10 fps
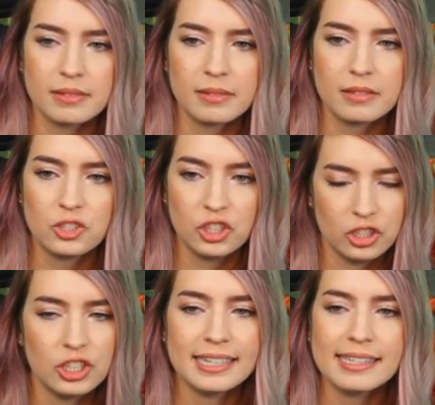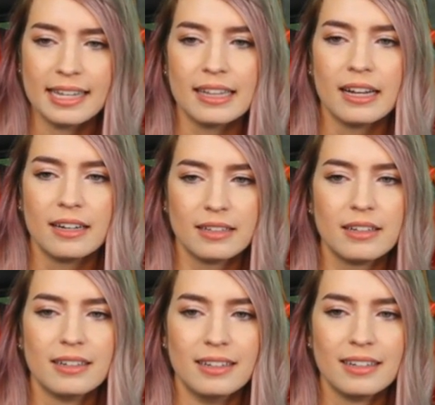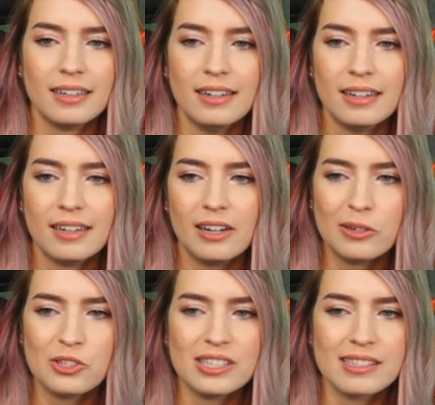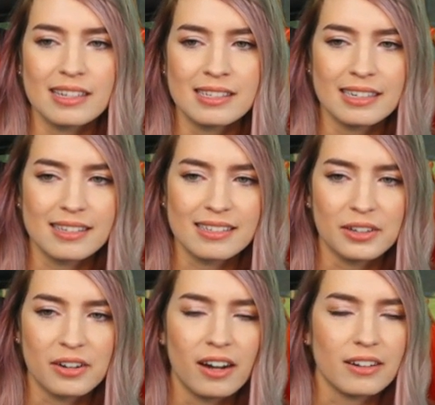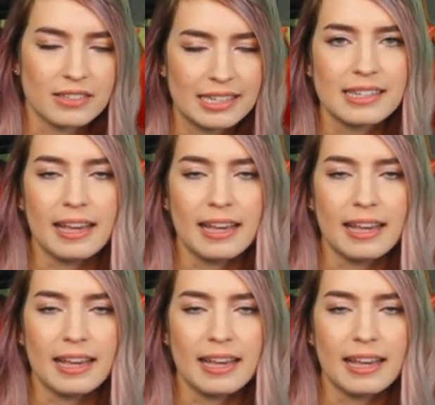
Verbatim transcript: She did say that. Oh, geez, doesn't exist in Chronicles. Yeah.